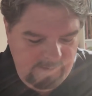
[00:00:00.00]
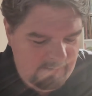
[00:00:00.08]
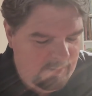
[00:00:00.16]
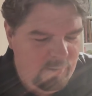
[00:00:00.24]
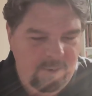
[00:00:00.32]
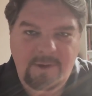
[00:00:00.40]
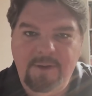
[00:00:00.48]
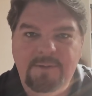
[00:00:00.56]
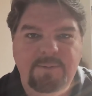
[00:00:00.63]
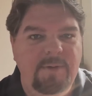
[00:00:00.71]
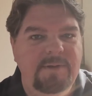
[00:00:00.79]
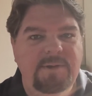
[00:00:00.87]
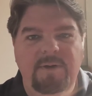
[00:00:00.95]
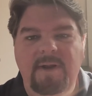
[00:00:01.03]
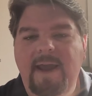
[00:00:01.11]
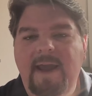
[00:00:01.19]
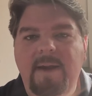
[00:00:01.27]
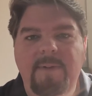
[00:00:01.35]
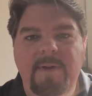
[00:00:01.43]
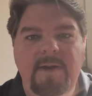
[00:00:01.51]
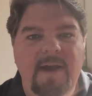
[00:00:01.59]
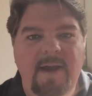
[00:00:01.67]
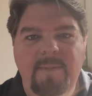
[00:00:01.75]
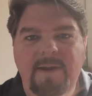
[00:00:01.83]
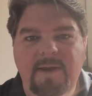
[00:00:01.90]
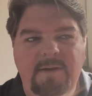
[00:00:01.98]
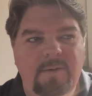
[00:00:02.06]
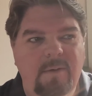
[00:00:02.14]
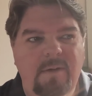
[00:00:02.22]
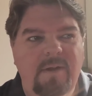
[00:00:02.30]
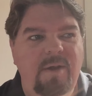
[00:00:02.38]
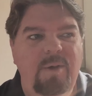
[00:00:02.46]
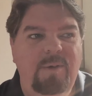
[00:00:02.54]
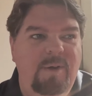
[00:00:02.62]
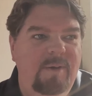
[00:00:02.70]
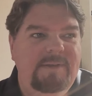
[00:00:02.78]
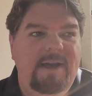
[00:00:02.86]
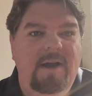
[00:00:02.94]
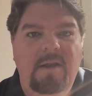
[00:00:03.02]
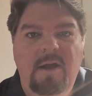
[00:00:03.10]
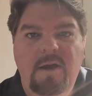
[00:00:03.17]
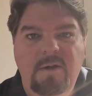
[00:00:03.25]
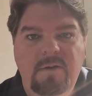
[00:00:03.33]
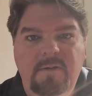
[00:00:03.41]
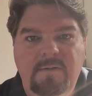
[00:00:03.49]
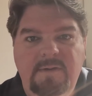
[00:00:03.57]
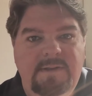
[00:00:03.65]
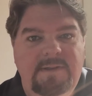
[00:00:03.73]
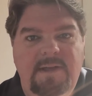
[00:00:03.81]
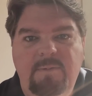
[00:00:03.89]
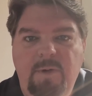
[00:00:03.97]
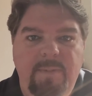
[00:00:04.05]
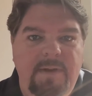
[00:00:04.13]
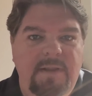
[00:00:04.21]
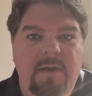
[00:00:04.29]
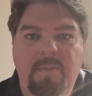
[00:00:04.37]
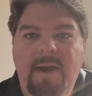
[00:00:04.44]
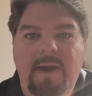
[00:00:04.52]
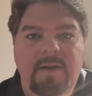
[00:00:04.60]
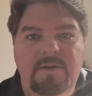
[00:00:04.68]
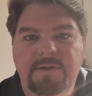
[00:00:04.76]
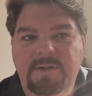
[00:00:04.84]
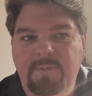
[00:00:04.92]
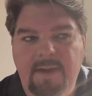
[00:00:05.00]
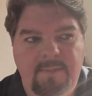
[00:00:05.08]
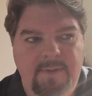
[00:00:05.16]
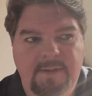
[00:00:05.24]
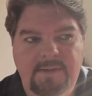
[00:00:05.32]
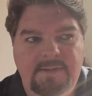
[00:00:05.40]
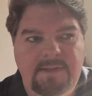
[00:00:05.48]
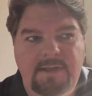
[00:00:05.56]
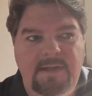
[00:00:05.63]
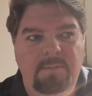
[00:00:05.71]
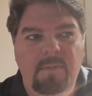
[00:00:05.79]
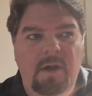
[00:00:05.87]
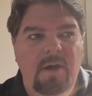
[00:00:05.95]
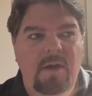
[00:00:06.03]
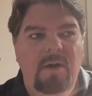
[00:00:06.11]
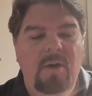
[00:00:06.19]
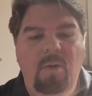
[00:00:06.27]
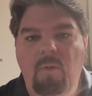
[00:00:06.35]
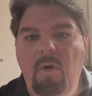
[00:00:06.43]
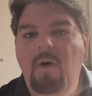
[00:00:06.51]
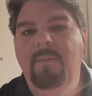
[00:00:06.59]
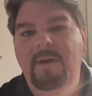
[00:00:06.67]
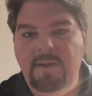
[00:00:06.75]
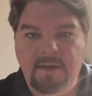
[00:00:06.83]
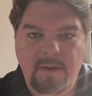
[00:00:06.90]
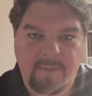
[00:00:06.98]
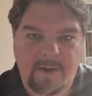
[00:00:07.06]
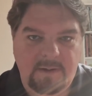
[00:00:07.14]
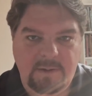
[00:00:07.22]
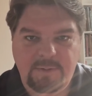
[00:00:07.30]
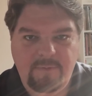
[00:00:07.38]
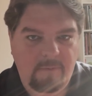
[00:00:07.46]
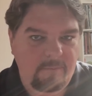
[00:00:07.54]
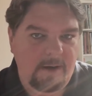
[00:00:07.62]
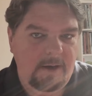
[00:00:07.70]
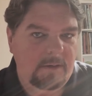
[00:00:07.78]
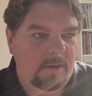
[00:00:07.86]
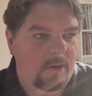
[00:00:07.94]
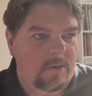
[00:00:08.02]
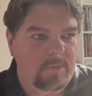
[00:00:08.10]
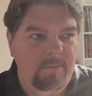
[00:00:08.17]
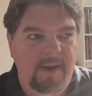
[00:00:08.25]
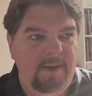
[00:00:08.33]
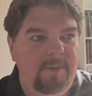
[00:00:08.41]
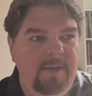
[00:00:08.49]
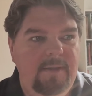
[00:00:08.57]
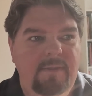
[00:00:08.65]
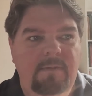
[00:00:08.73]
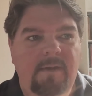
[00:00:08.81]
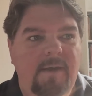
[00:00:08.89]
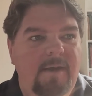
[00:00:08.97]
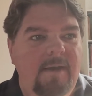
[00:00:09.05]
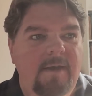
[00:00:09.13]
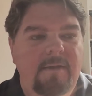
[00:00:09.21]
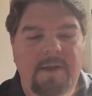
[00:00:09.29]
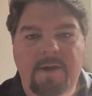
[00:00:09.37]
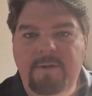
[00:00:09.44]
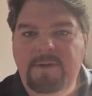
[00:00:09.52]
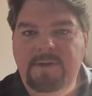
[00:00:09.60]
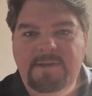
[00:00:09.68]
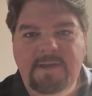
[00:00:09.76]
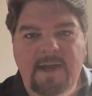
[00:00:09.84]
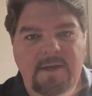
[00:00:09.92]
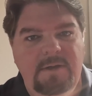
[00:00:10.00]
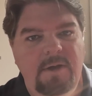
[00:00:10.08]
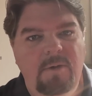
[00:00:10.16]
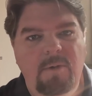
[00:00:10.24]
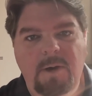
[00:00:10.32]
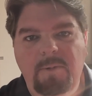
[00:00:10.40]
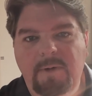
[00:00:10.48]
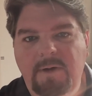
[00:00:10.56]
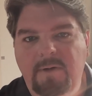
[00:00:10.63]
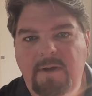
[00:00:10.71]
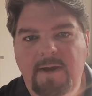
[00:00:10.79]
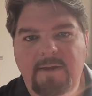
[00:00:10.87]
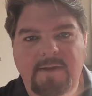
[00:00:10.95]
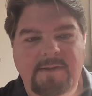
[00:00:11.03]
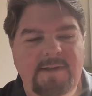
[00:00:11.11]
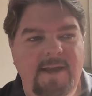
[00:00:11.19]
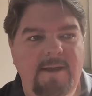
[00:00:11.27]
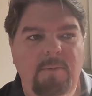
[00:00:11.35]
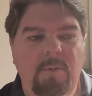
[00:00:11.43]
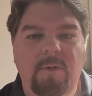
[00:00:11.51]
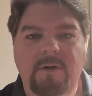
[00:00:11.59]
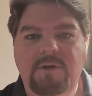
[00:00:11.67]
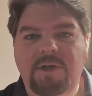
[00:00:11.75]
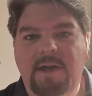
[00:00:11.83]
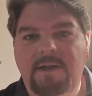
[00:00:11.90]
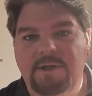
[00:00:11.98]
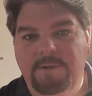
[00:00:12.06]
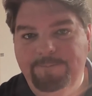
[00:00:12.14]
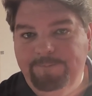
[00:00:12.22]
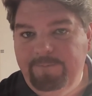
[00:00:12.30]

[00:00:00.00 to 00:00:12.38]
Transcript: Who knows what's going to happen? I mean, who knows how long this team will be the Commanders? Maybe this team won't be the Commanders for very long. Maybe they'll decide, you know what, we don't like this name, we want to change it.